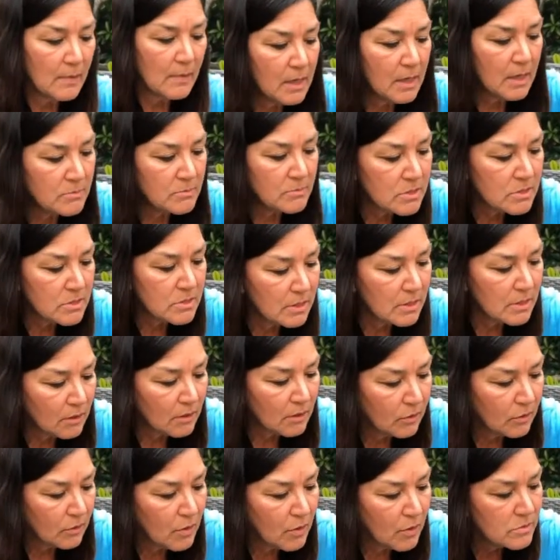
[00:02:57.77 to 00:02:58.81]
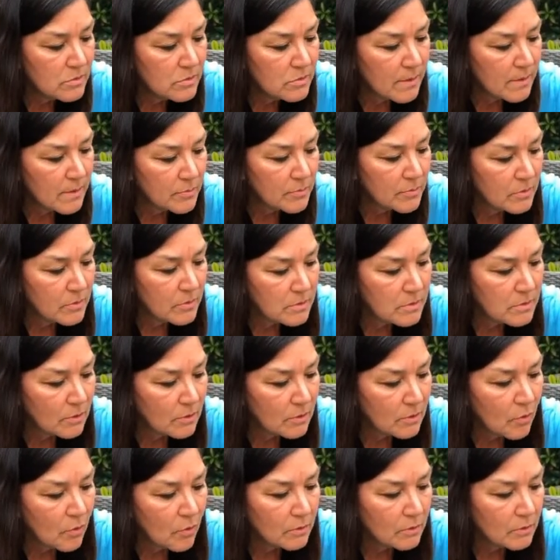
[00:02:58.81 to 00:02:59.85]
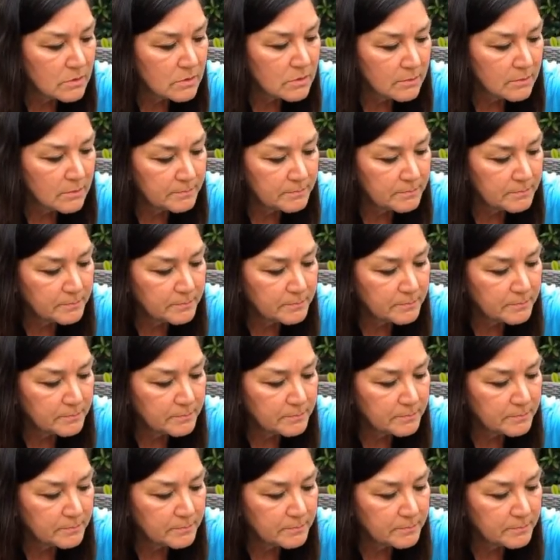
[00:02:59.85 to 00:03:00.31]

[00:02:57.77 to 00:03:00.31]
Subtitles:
And I'm just going to close up those little holes.